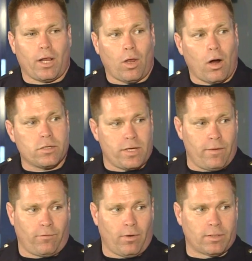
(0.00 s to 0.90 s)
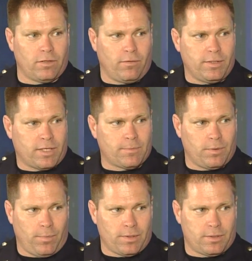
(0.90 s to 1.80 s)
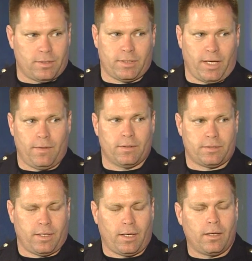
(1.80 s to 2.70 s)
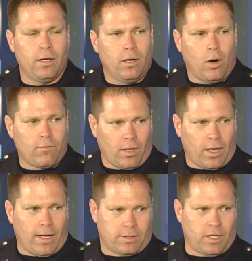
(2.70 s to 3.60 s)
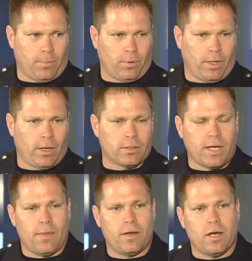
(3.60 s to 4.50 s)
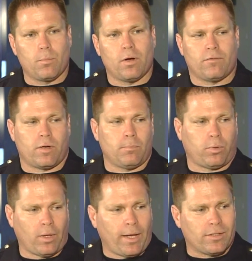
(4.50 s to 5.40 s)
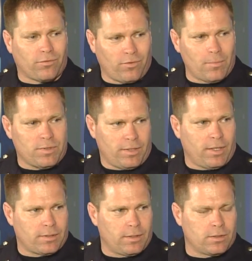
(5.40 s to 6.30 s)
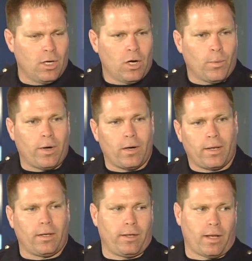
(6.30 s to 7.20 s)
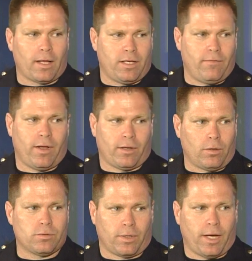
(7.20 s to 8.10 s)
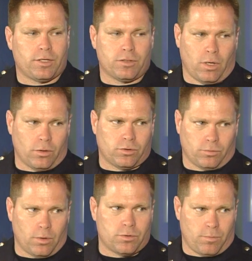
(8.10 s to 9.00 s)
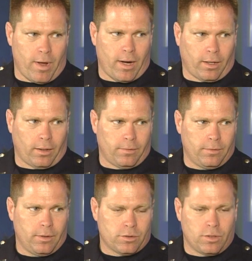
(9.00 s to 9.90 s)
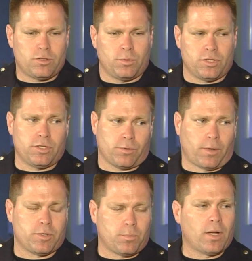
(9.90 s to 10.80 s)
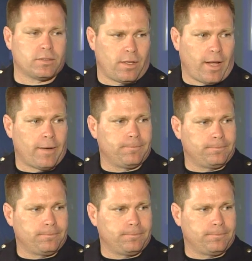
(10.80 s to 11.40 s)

a large influx of these types of businesses in the city over the last couple of years, and the number of complaints from citizens regarding illegal activity at those locations also rose dramatically. So this was in direct response to that.